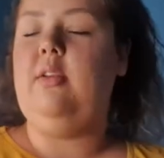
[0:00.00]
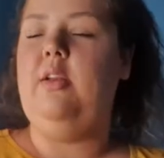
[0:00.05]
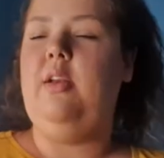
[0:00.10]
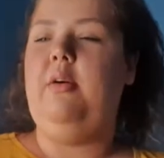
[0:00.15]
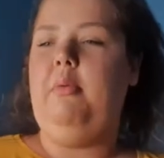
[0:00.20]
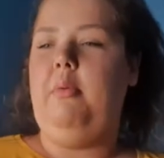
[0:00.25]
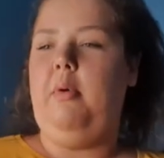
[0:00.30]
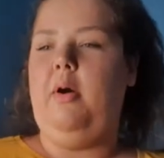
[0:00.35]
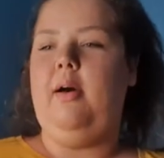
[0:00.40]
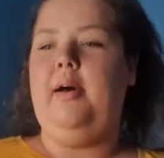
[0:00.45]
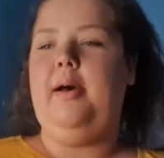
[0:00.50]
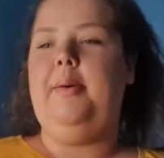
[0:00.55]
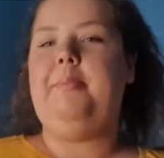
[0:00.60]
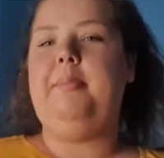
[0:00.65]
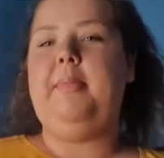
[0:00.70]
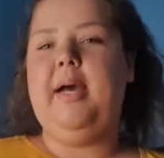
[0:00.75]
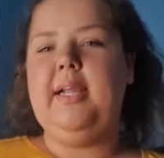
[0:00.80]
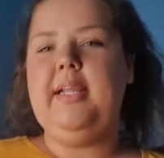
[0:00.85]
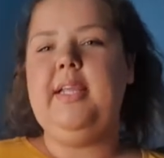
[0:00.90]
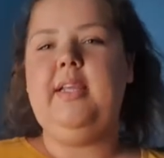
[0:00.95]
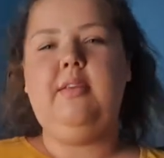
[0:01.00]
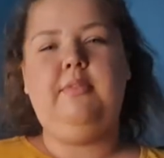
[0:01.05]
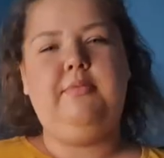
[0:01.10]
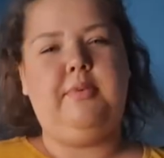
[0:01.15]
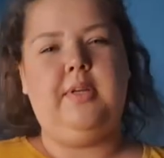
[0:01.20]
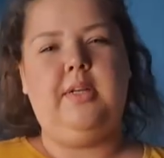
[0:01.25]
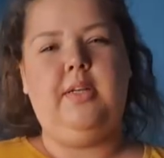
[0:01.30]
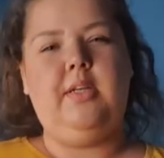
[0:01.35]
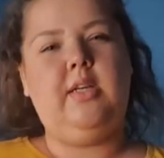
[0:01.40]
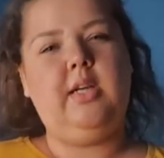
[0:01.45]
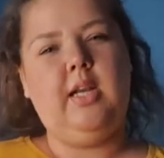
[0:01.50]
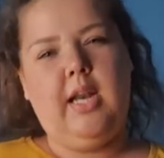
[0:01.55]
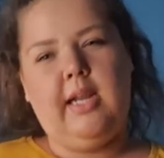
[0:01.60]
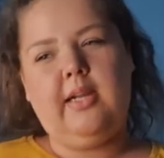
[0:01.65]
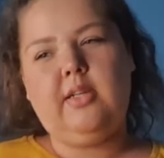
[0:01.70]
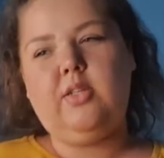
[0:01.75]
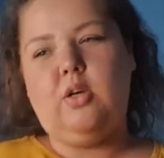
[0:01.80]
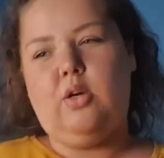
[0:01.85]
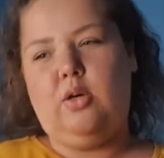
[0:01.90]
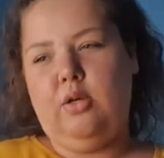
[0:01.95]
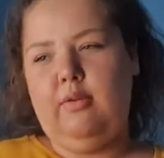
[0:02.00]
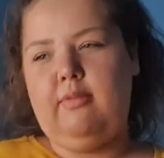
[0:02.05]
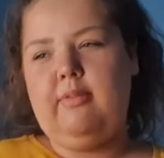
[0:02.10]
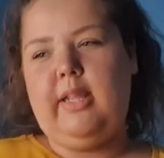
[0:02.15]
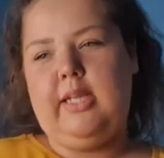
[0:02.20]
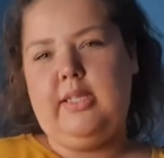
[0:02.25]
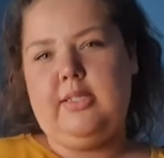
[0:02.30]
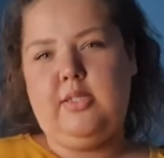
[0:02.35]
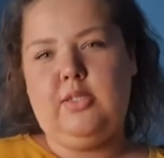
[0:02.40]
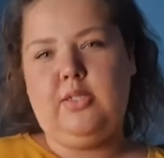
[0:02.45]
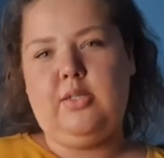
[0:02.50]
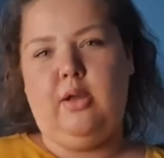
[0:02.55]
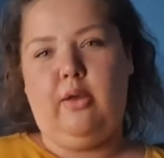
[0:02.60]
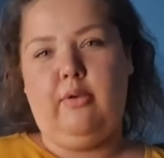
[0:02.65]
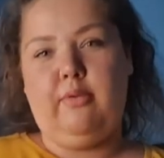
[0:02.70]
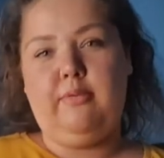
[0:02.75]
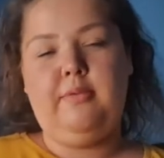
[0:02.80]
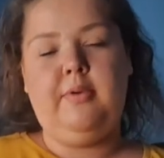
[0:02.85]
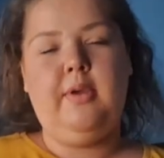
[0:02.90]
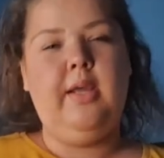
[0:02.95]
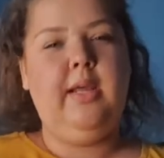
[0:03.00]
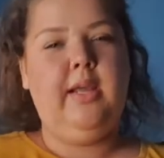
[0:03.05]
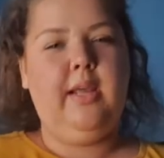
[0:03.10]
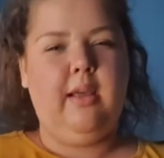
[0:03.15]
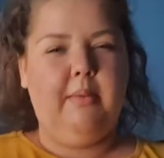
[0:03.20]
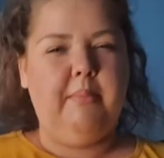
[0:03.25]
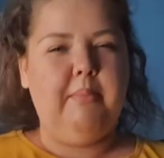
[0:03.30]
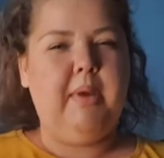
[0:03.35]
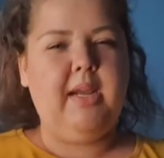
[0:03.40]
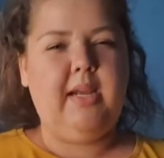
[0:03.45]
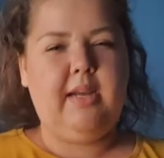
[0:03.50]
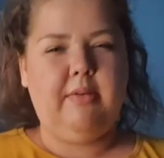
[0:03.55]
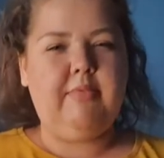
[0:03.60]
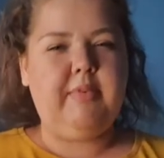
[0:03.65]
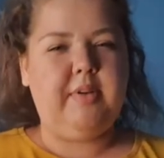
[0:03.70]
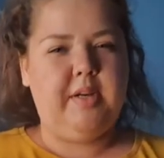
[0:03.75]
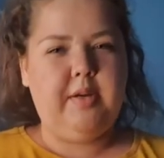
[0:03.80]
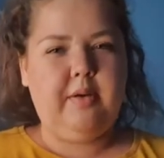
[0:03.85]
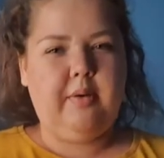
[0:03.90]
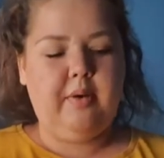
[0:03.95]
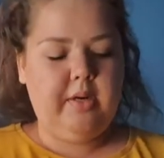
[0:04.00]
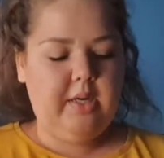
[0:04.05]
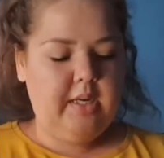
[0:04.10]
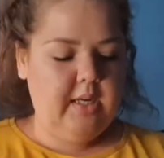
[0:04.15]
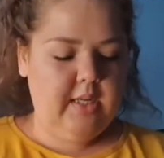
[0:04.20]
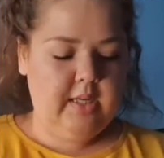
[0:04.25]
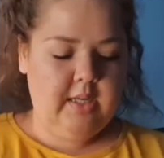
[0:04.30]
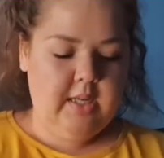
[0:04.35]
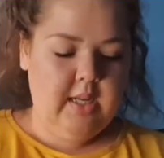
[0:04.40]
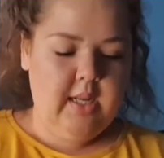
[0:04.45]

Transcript: You know what? I might even collect all of that stuff and make a video on it.